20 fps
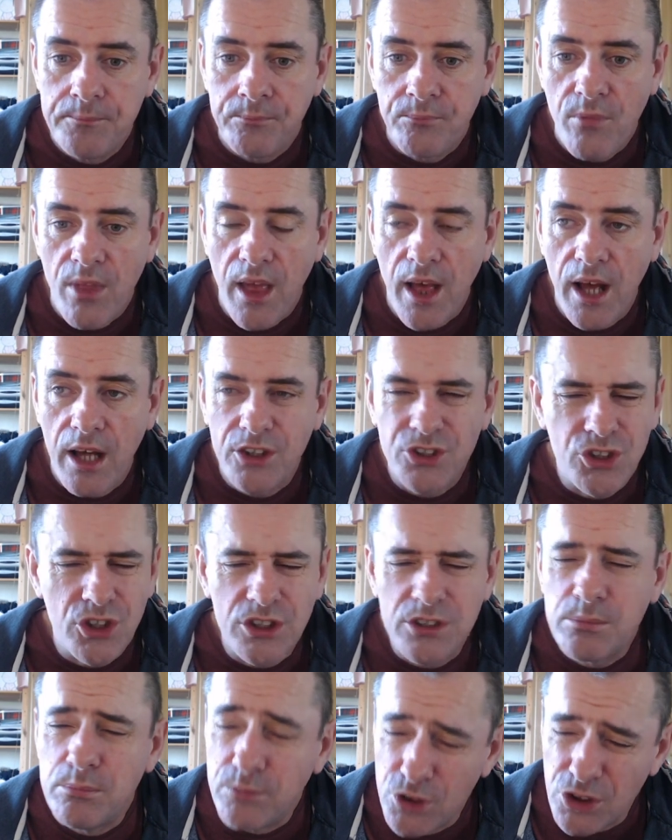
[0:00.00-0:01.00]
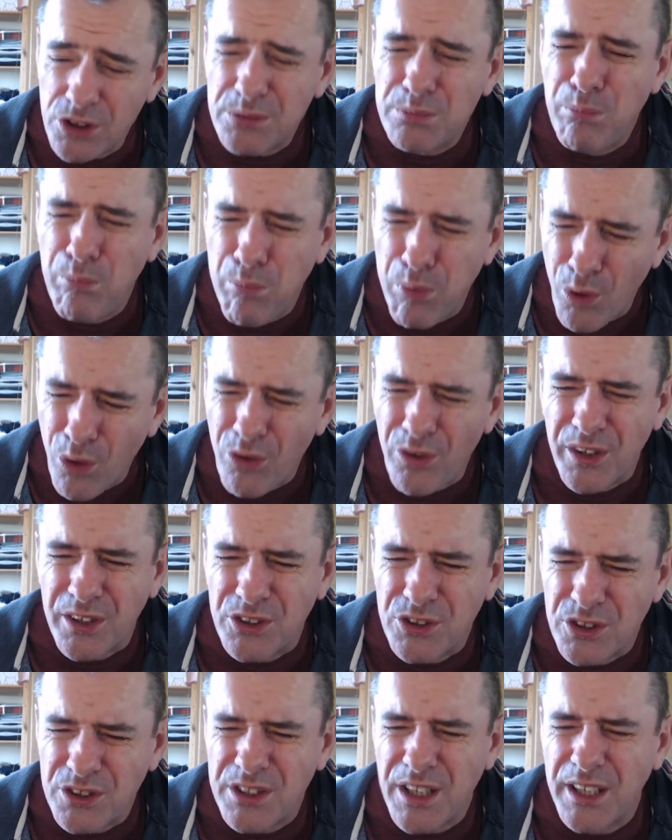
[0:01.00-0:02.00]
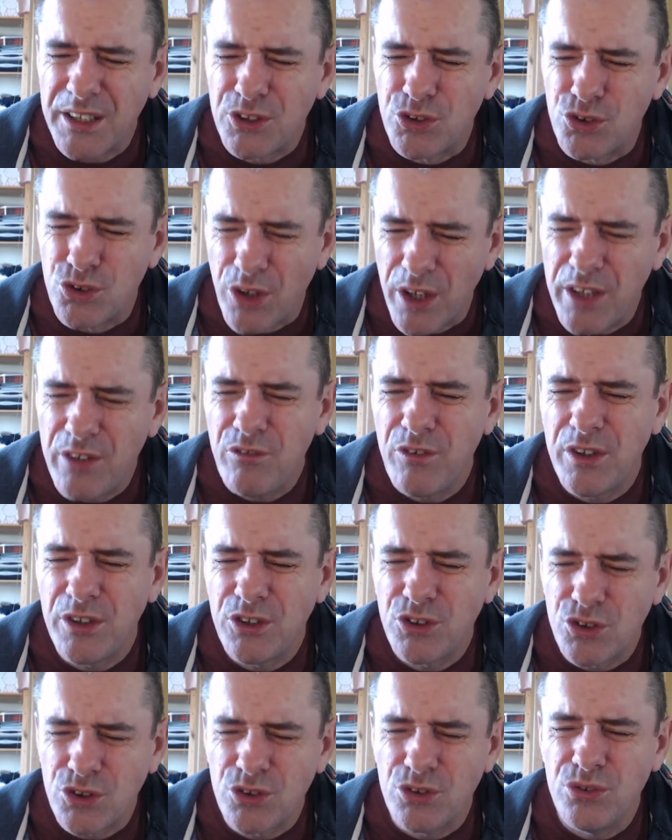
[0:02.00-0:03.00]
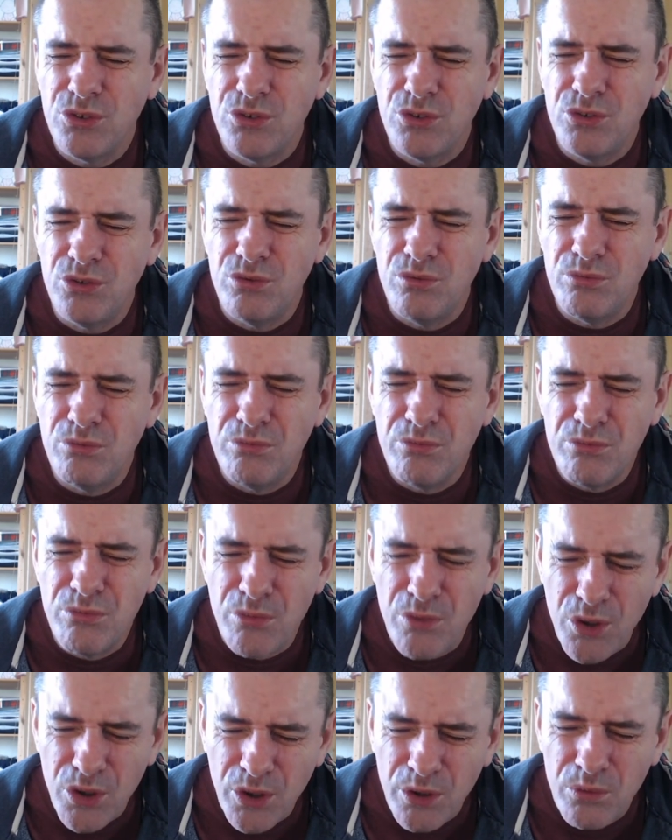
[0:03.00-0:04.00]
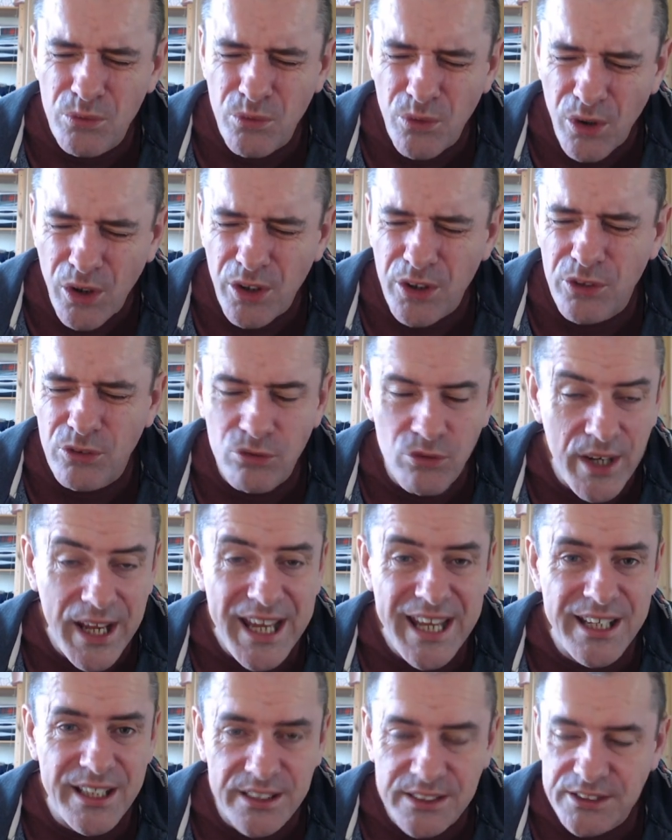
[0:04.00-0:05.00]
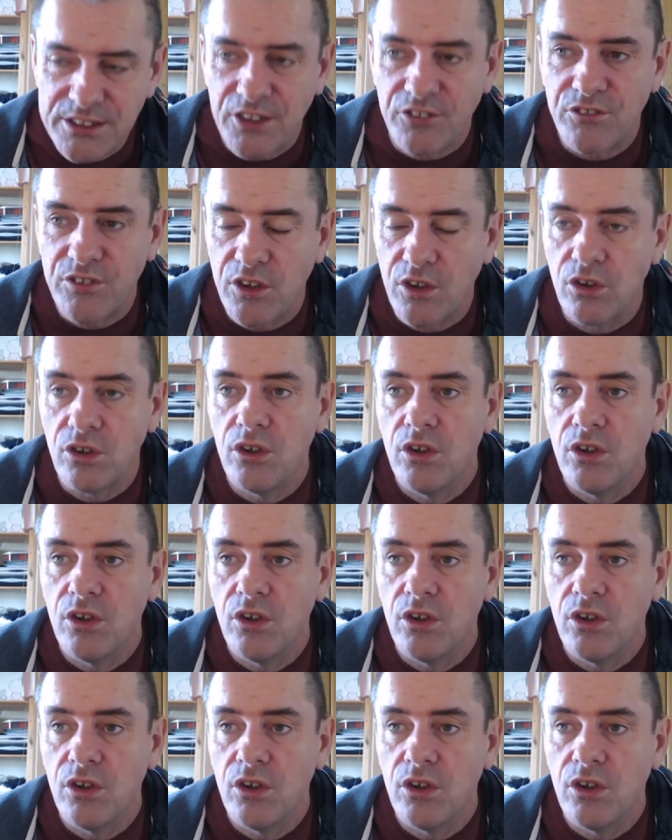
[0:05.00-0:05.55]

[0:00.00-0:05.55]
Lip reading: drive. Just boring, just like driving through muck and water, rain and stuff, you know.